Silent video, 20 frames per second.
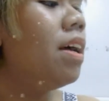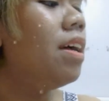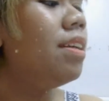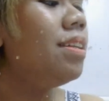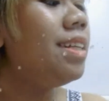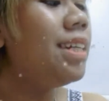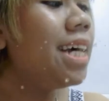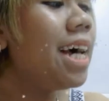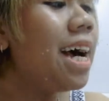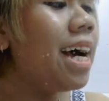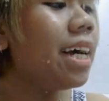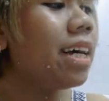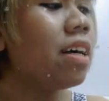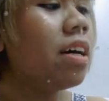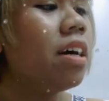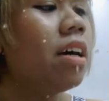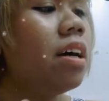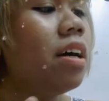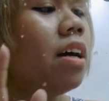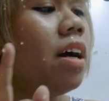tag
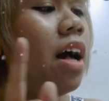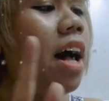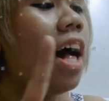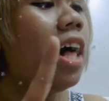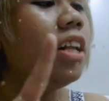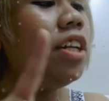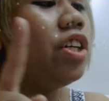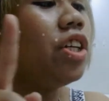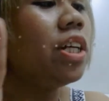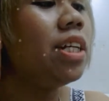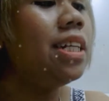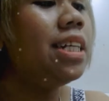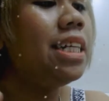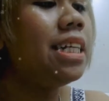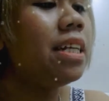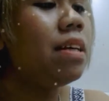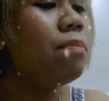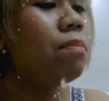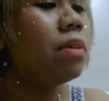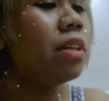at
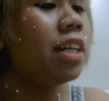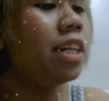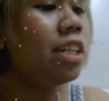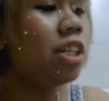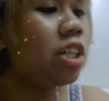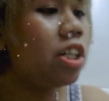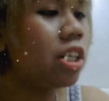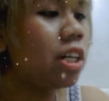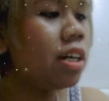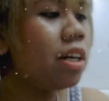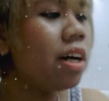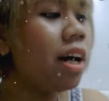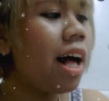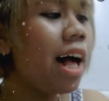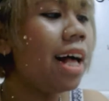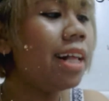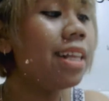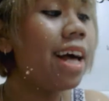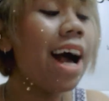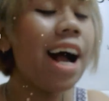JeanC Malaysia
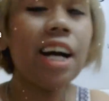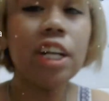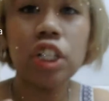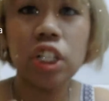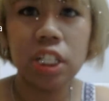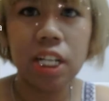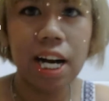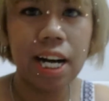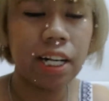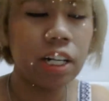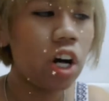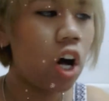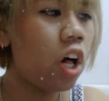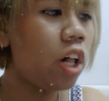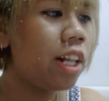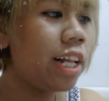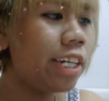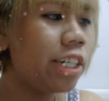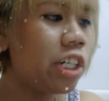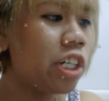and hashtag
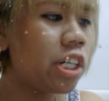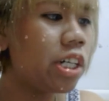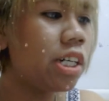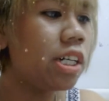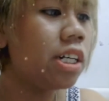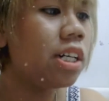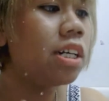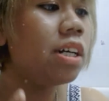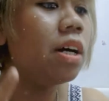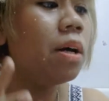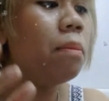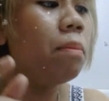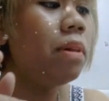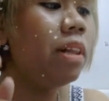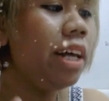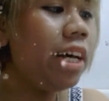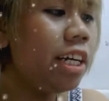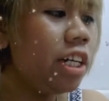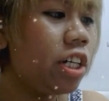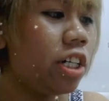Collagen
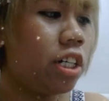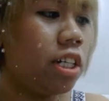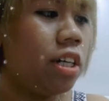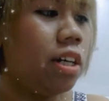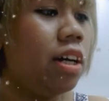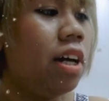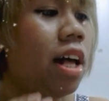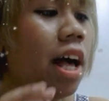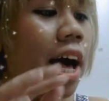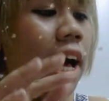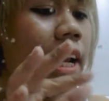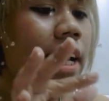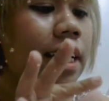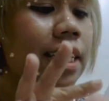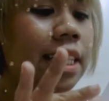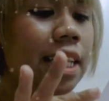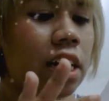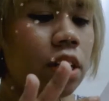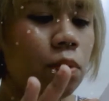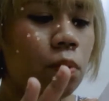Malaysia, and then
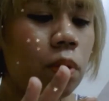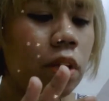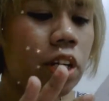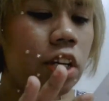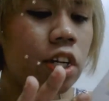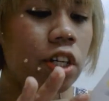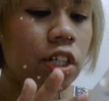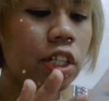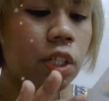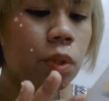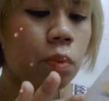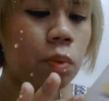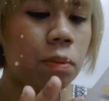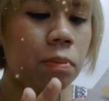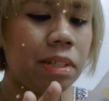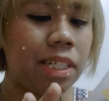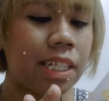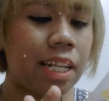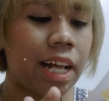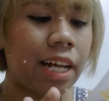10 winners will
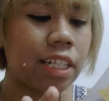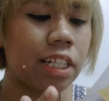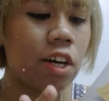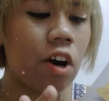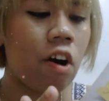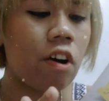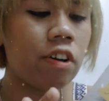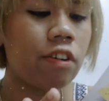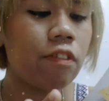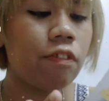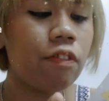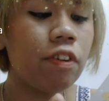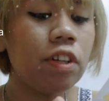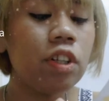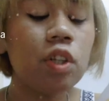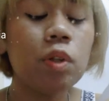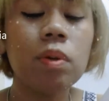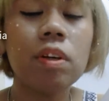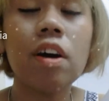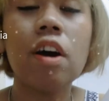be selected on the
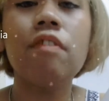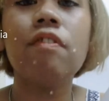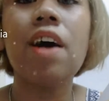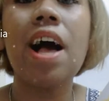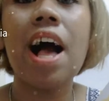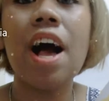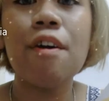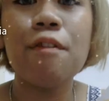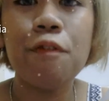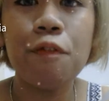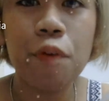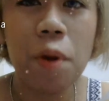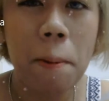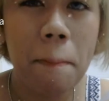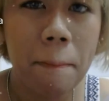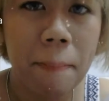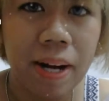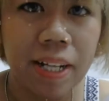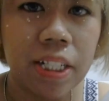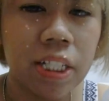first week of every
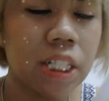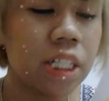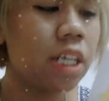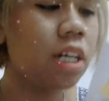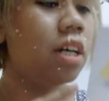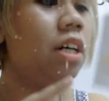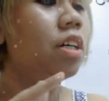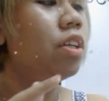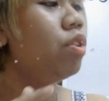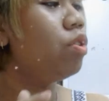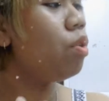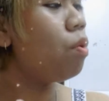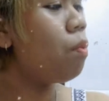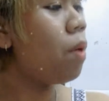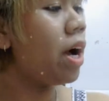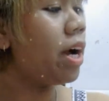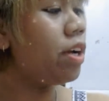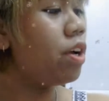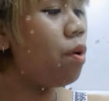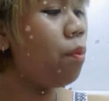month. So
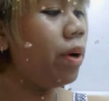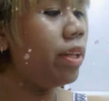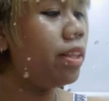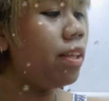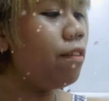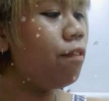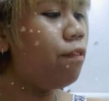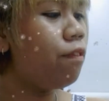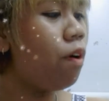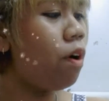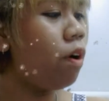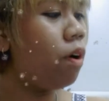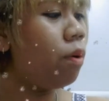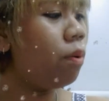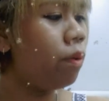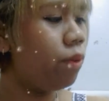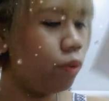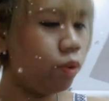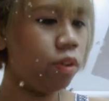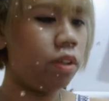what are you waiting for?
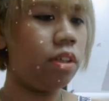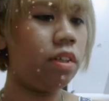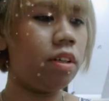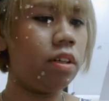Oi,